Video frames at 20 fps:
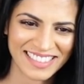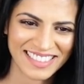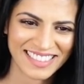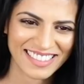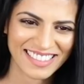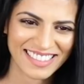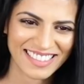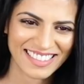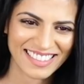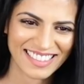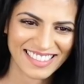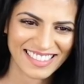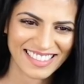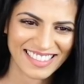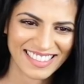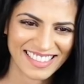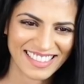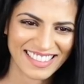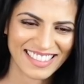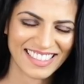
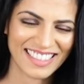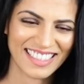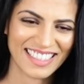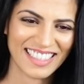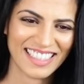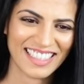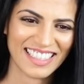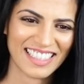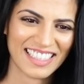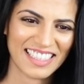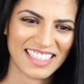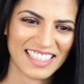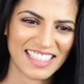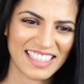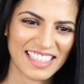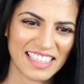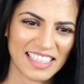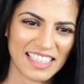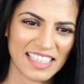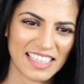
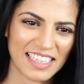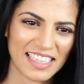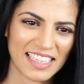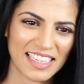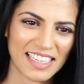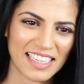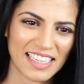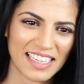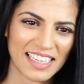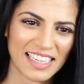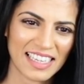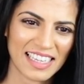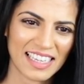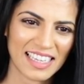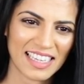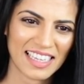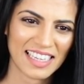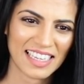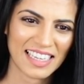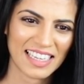
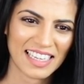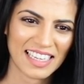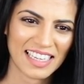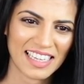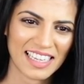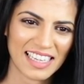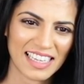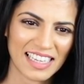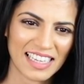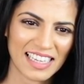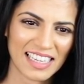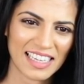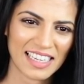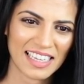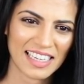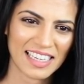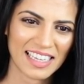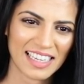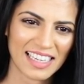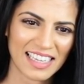
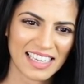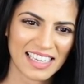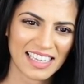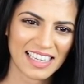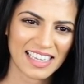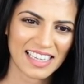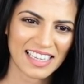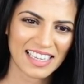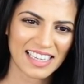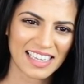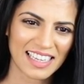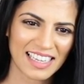This person isn't speaking.